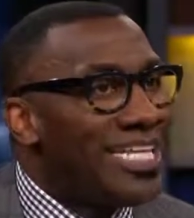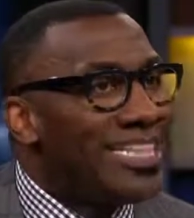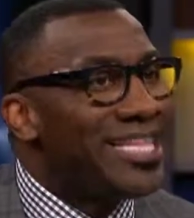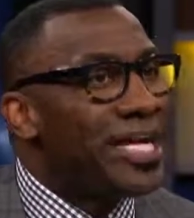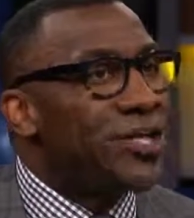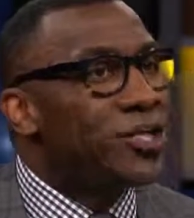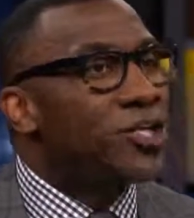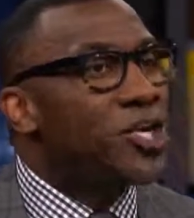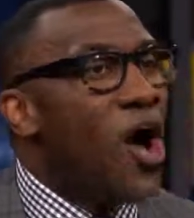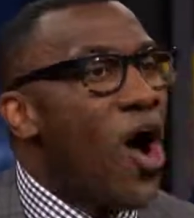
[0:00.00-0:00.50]

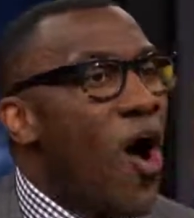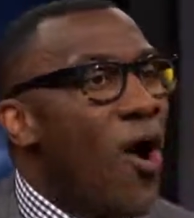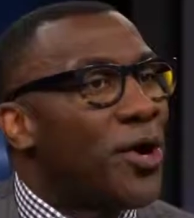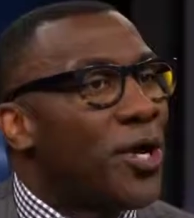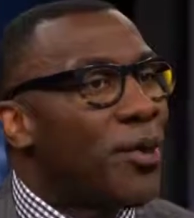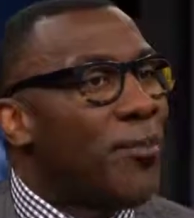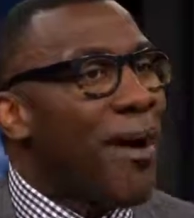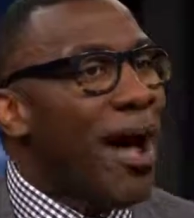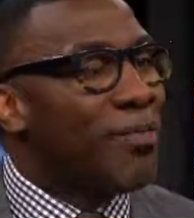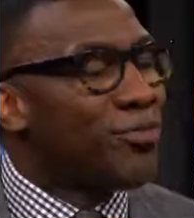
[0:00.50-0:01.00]
They're talking
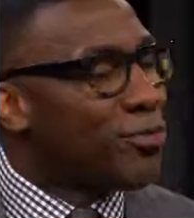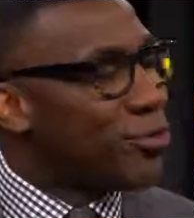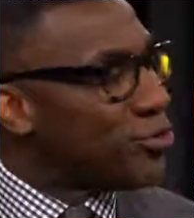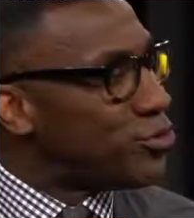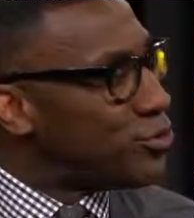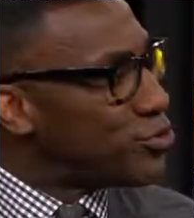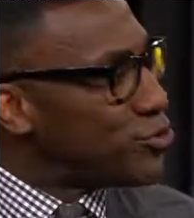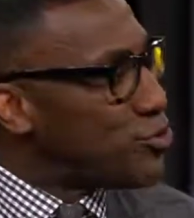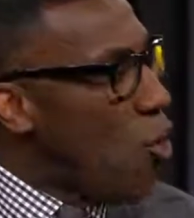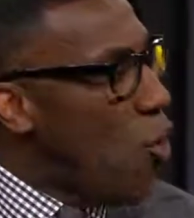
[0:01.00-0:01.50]
about the
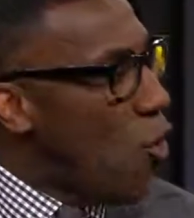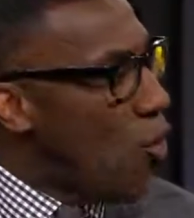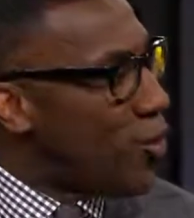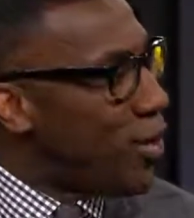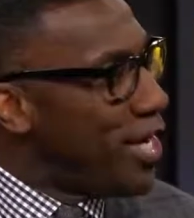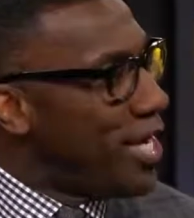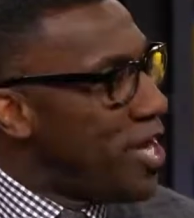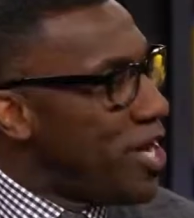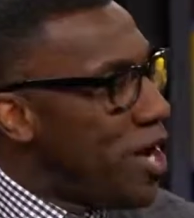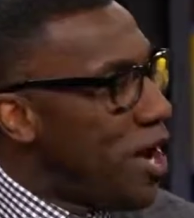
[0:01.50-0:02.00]

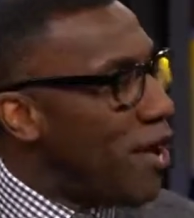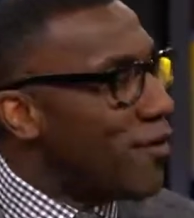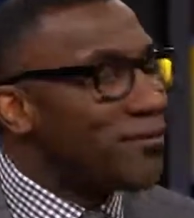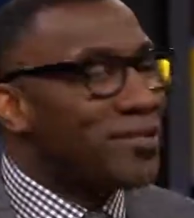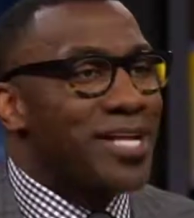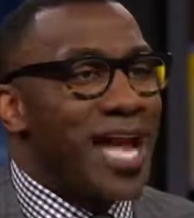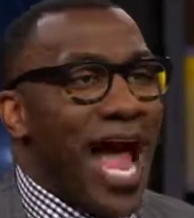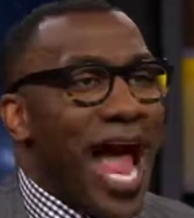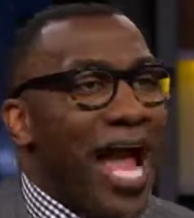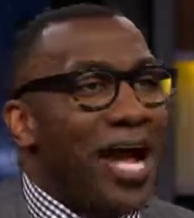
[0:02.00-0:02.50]
story of
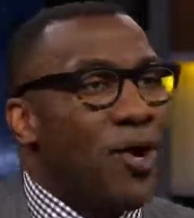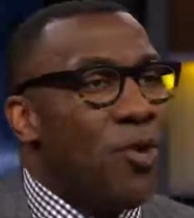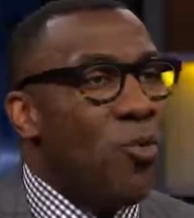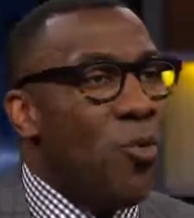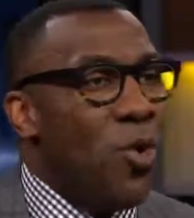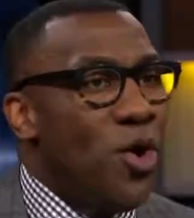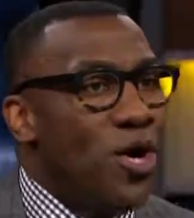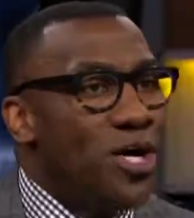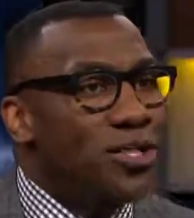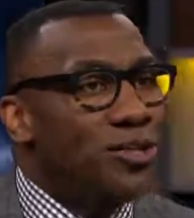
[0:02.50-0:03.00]
Tiger
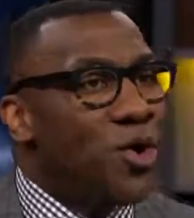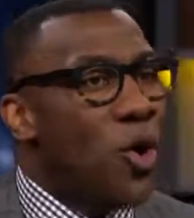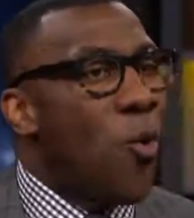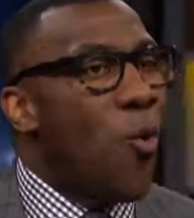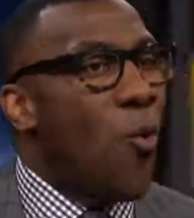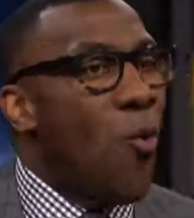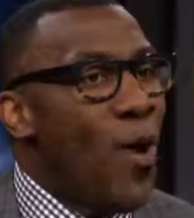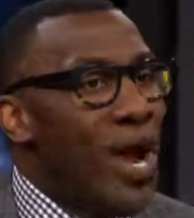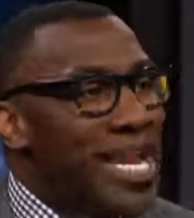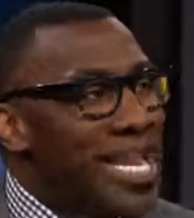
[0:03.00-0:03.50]
Woods
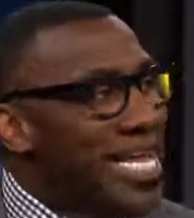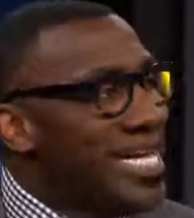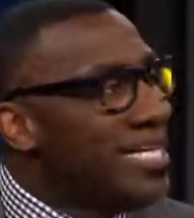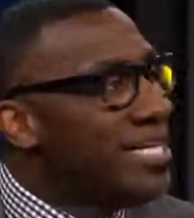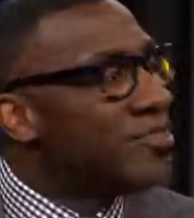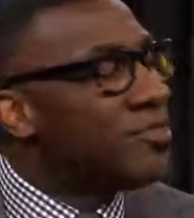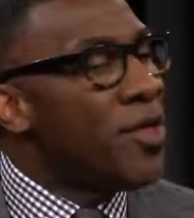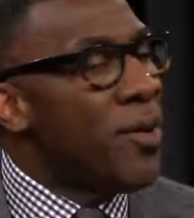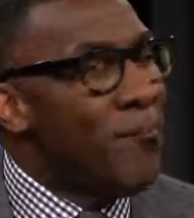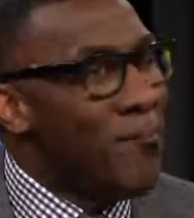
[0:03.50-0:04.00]
winning
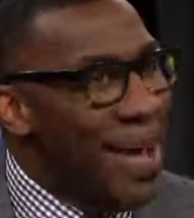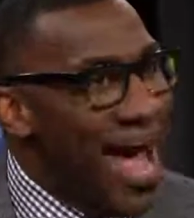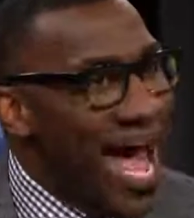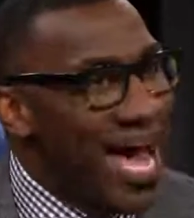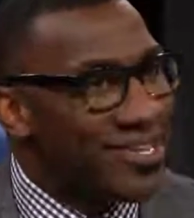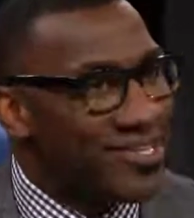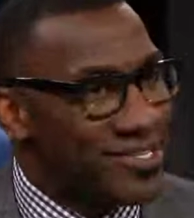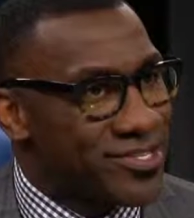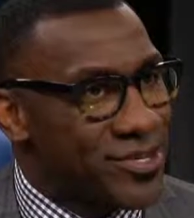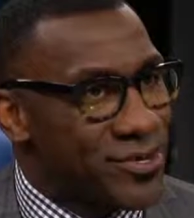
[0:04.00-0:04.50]
the
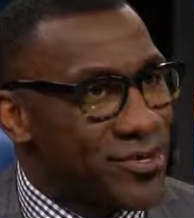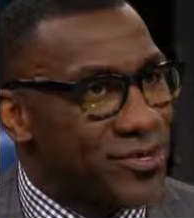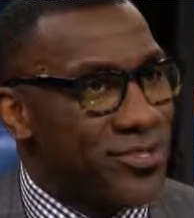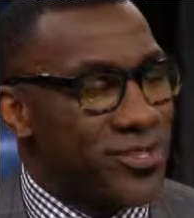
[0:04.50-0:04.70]
Masters.